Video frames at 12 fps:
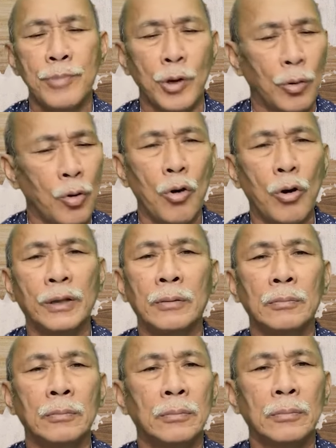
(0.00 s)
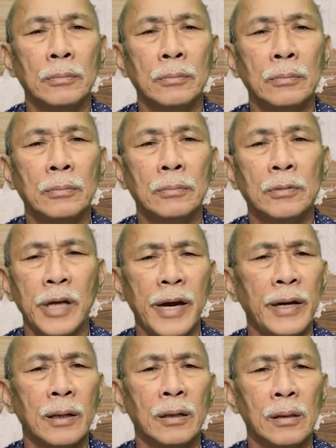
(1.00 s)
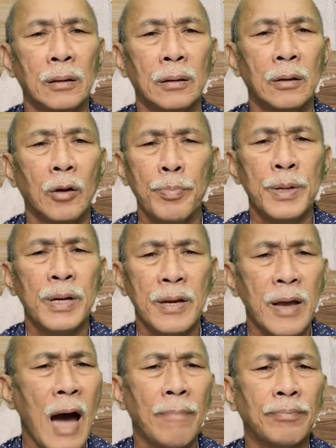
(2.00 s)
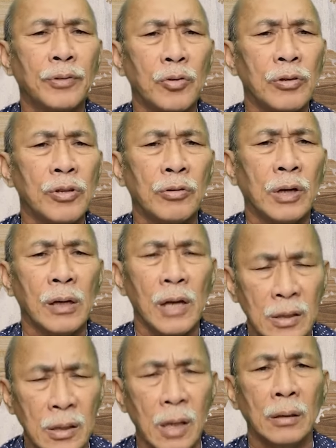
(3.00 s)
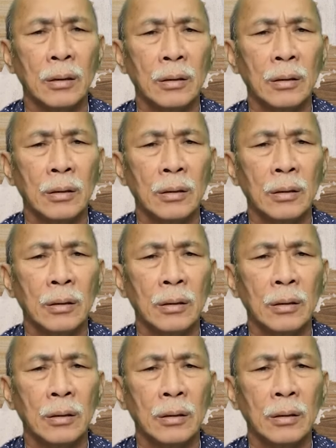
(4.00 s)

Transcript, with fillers: You go and check and open it up so you can listen.